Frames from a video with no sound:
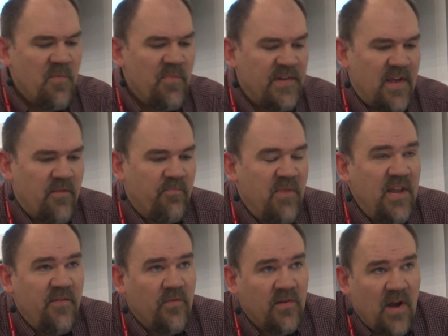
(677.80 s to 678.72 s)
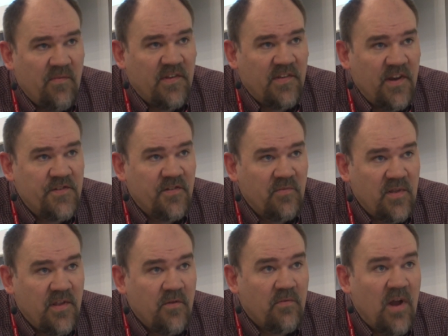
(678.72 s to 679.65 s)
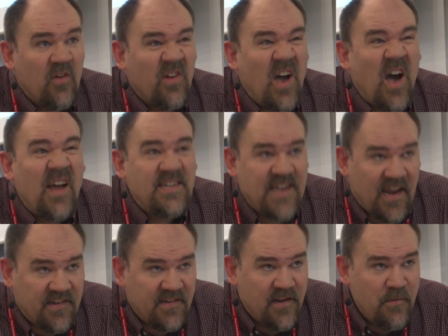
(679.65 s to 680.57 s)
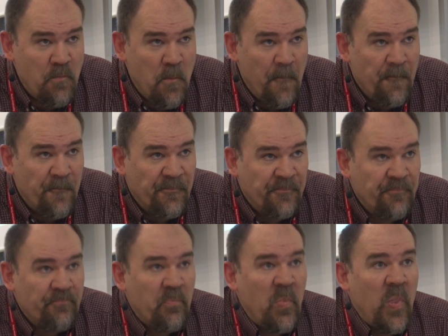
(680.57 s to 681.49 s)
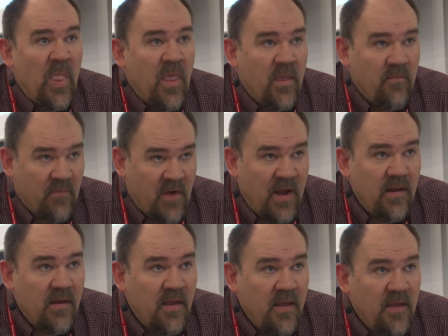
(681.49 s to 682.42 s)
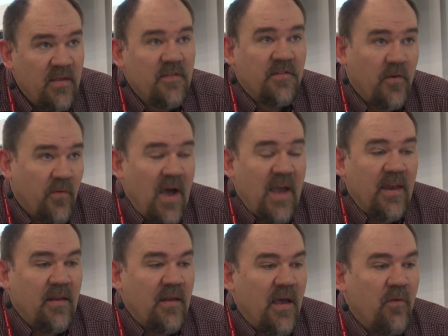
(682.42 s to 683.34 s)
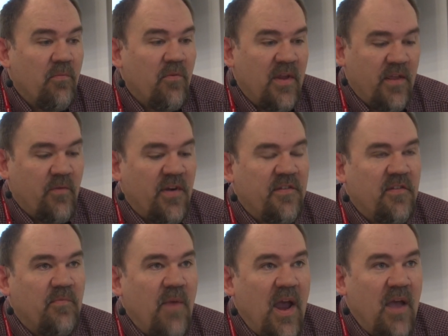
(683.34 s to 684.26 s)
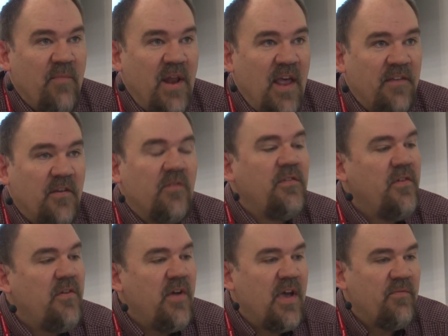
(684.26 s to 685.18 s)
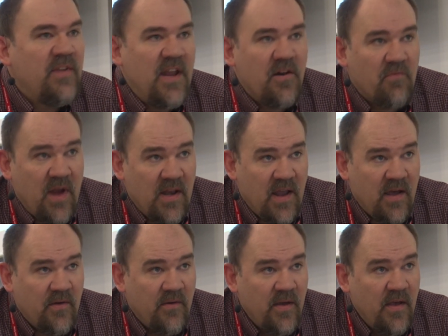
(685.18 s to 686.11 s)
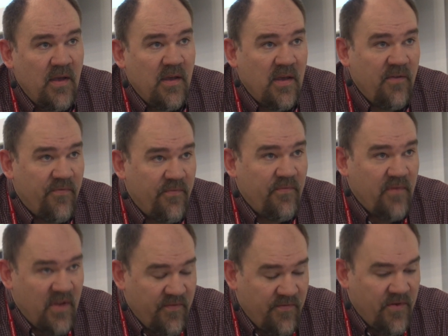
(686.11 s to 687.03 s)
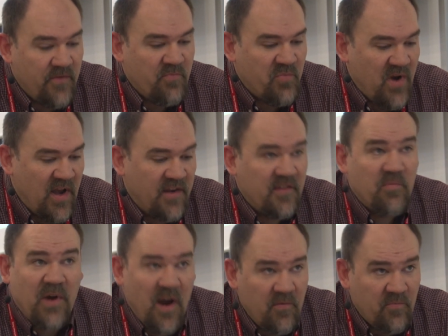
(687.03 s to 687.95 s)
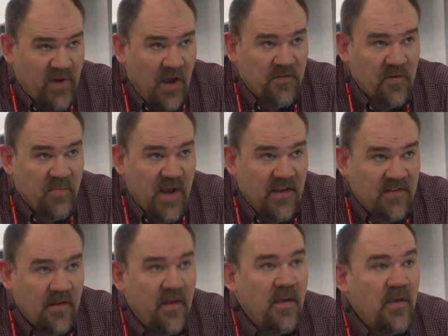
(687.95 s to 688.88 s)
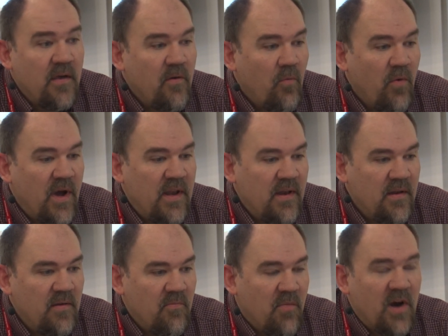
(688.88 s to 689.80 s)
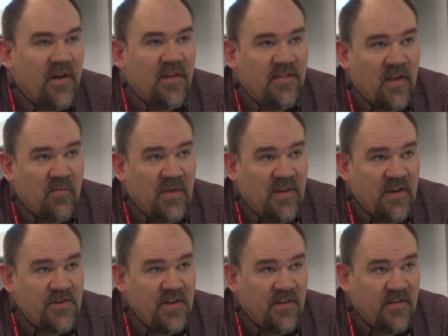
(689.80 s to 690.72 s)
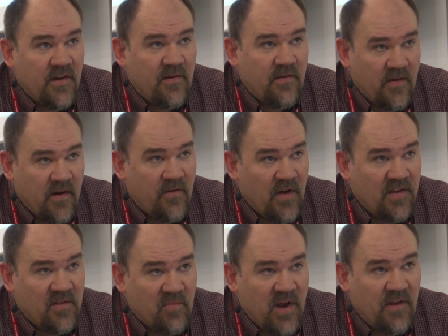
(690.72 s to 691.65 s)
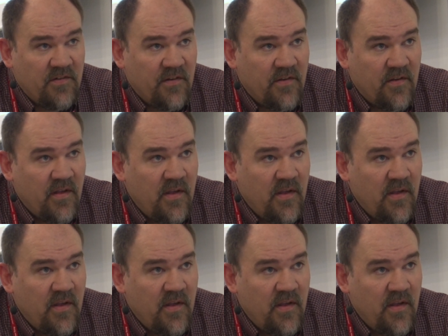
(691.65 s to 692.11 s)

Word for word: but to have meaningful conversations with you around context, right? So one of the questions I might ask you, do you have data right now? If your product is browser-based, what market segmentation is there across the browsers?